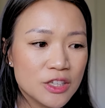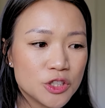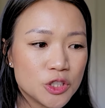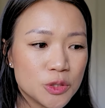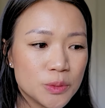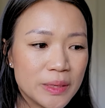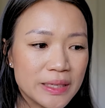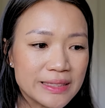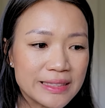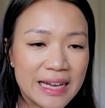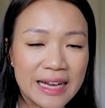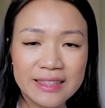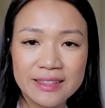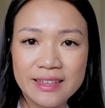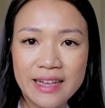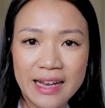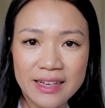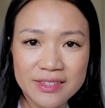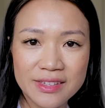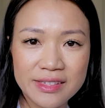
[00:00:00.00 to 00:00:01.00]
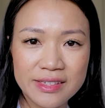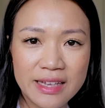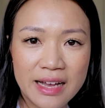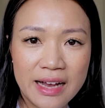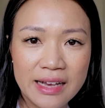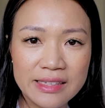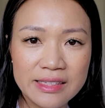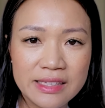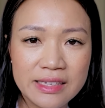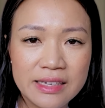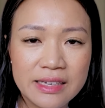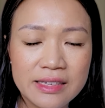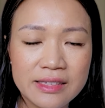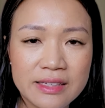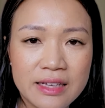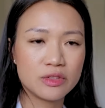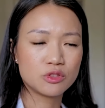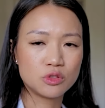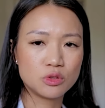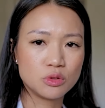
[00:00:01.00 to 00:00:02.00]
doing that
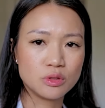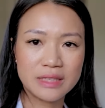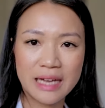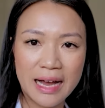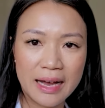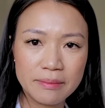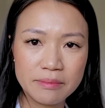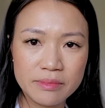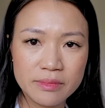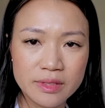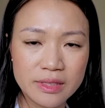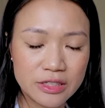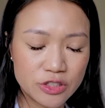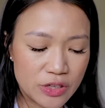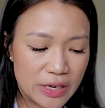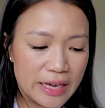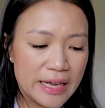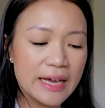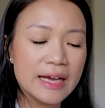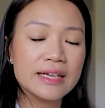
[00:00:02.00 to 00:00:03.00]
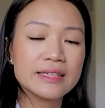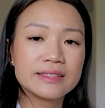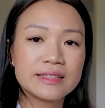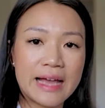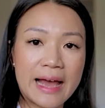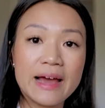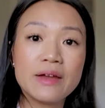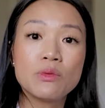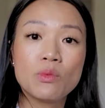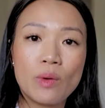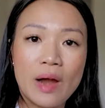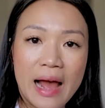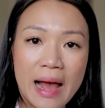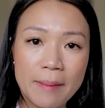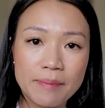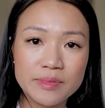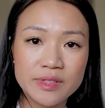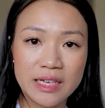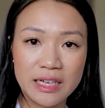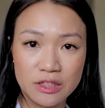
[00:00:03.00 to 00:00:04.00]
exercises 10
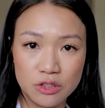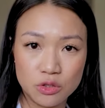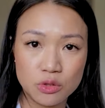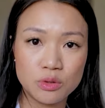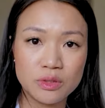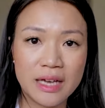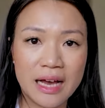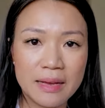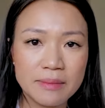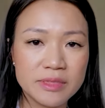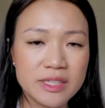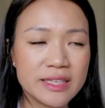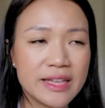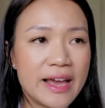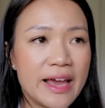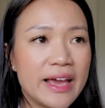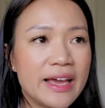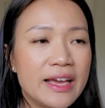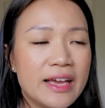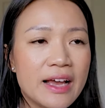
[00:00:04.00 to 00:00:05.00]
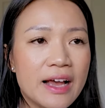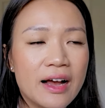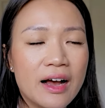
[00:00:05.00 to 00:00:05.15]
reps and 2 times a day.